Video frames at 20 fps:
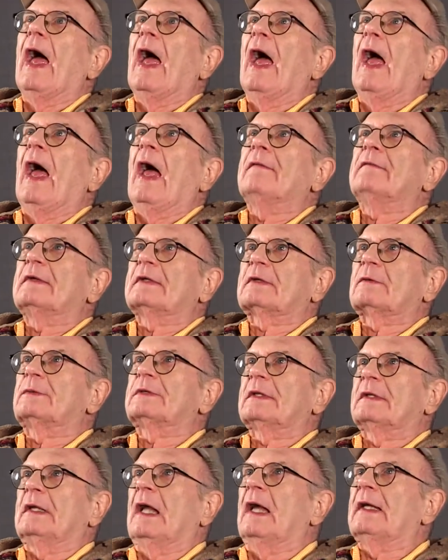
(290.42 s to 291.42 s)
And this was
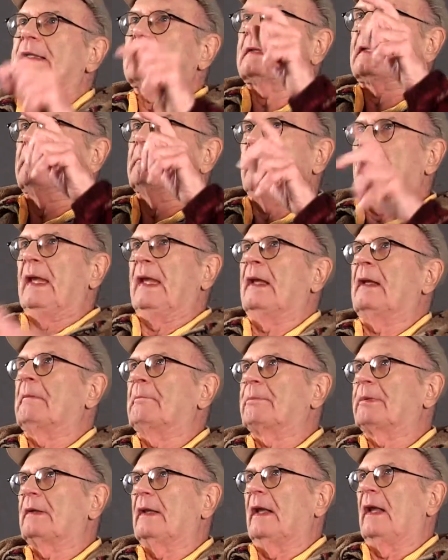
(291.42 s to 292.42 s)
a nice
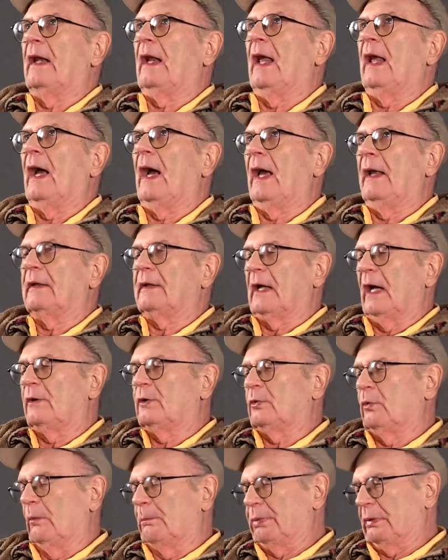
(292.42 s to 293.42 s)
man, and I
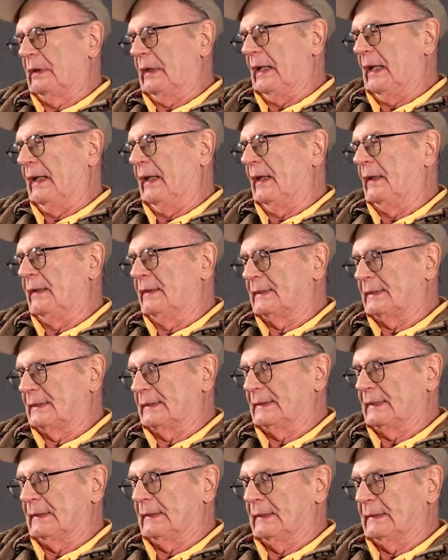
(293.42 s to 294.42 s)
do a play, and this
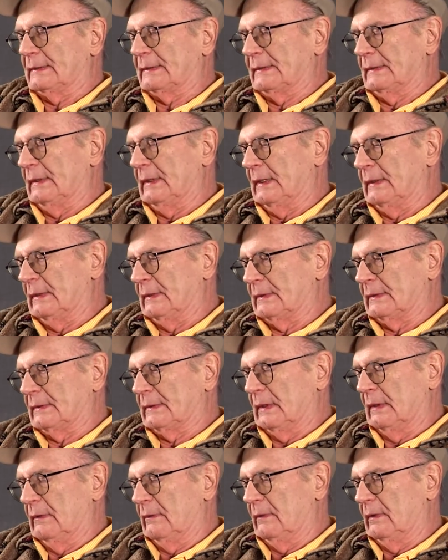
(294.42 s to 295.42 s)
is in
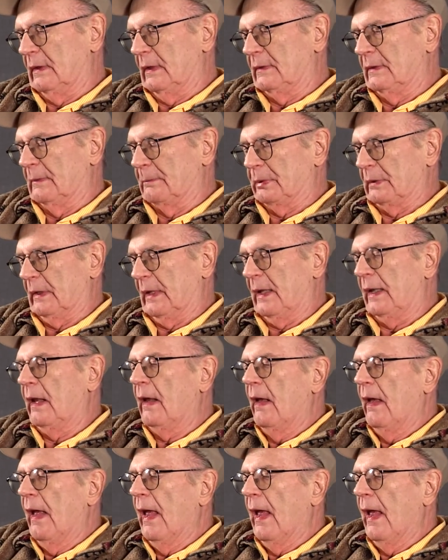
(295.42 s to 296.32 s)
the play.